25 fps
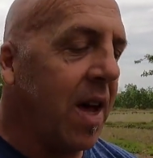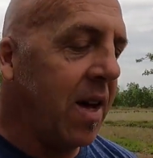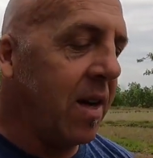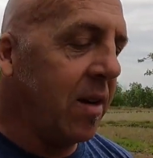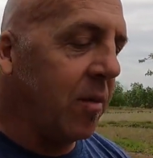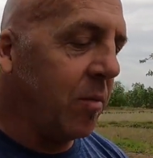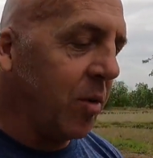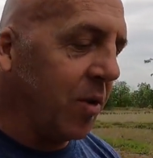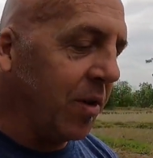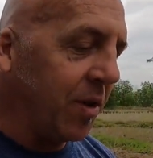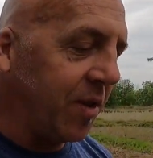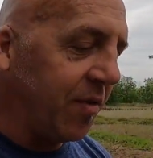
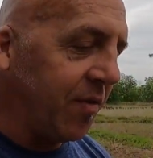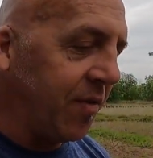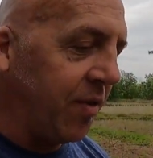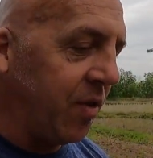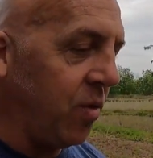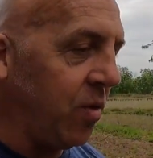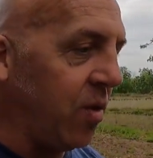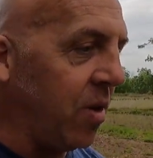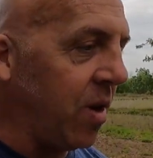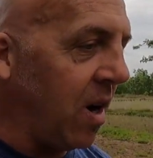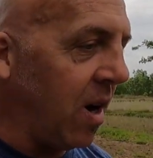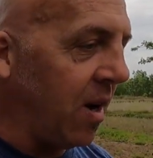animals
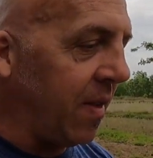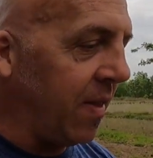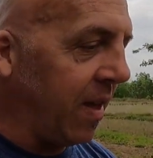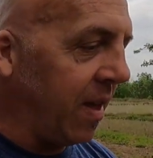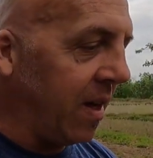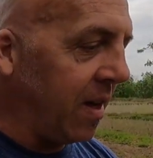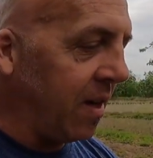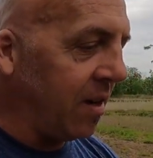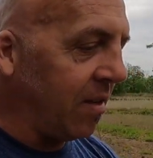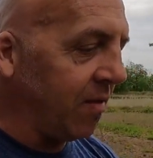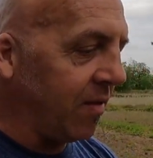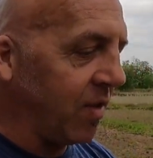food on
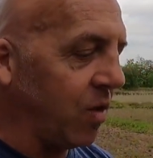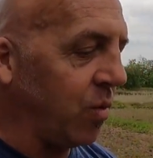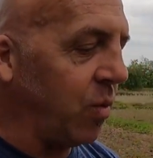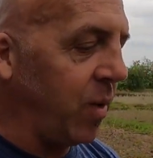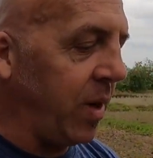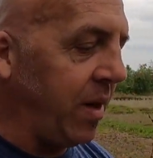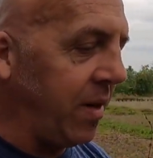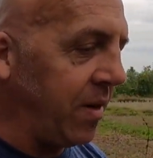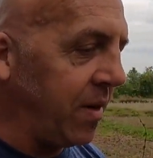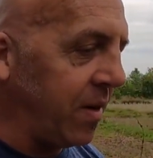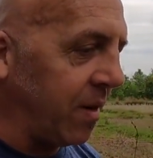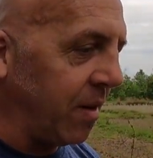the end of
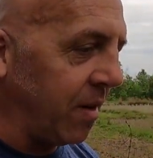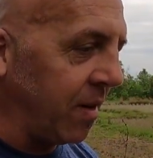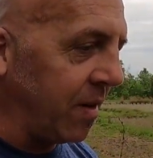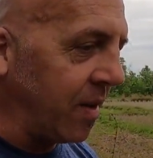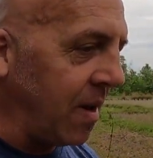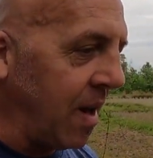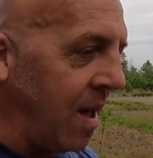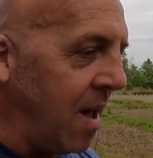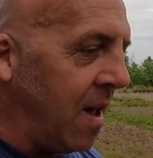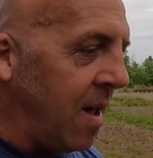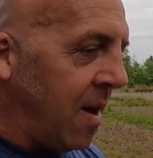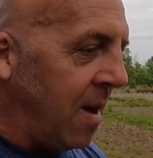tweezers,